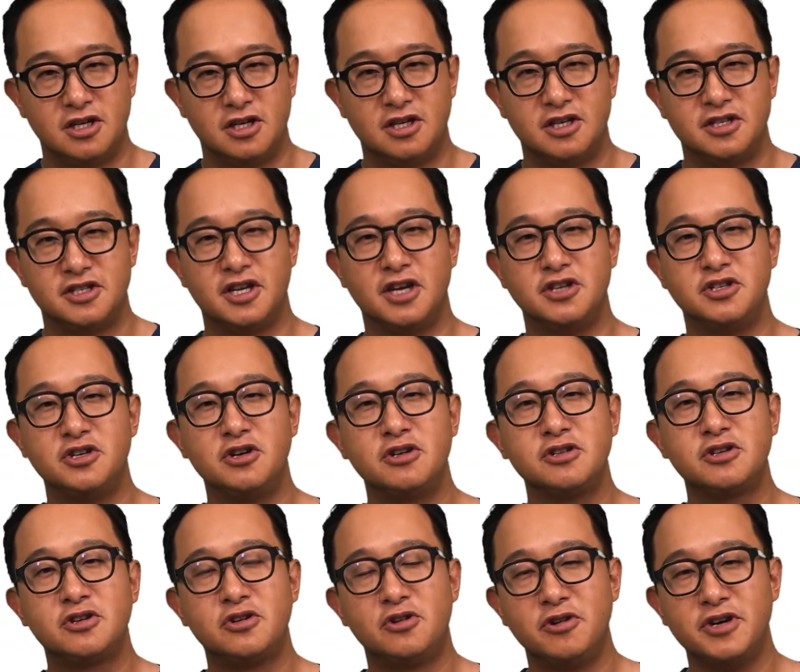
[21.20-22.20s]
So
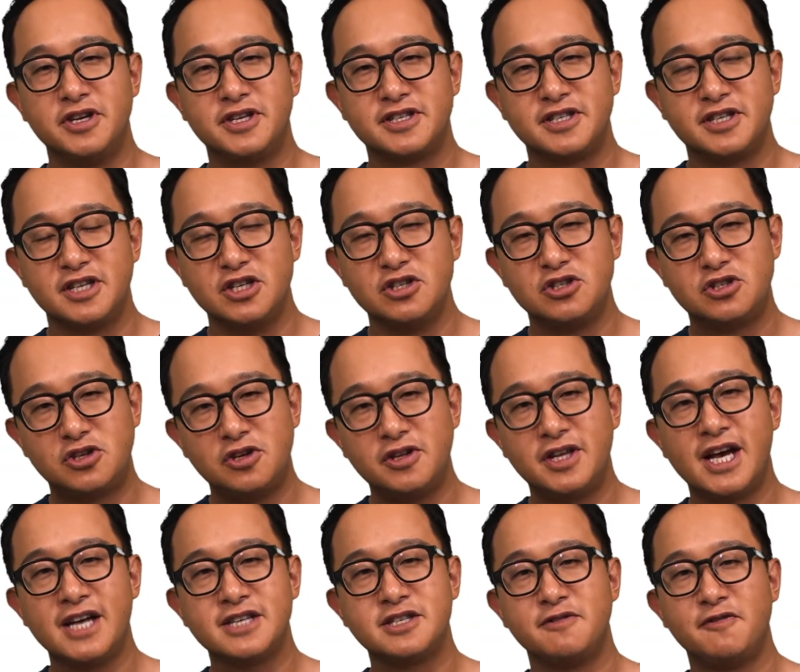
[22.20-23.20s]
John Kois in
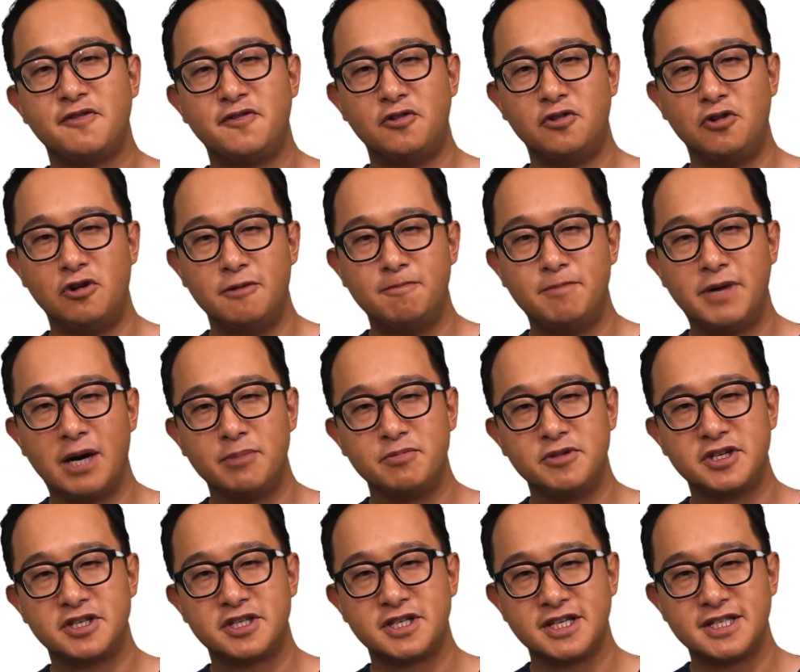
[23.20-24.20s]
2004
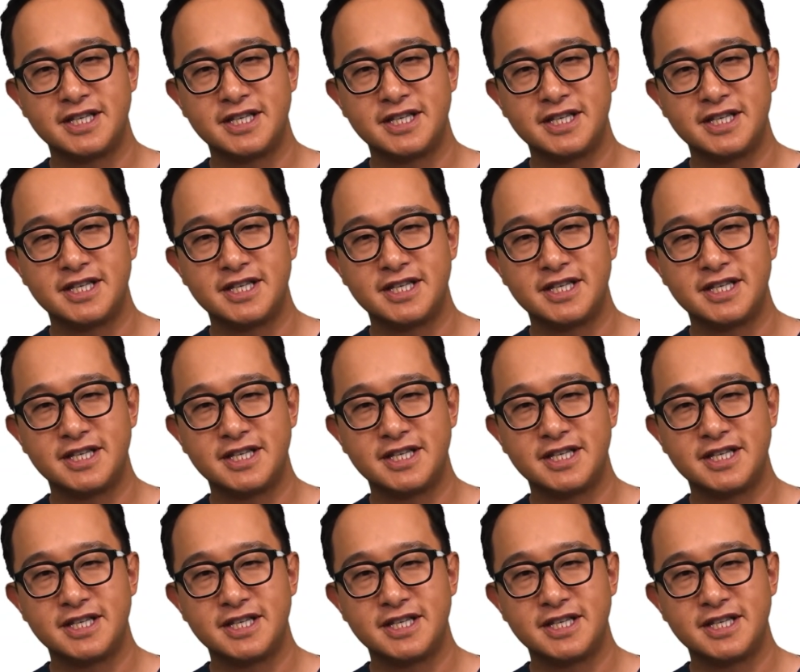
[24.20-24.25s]
published this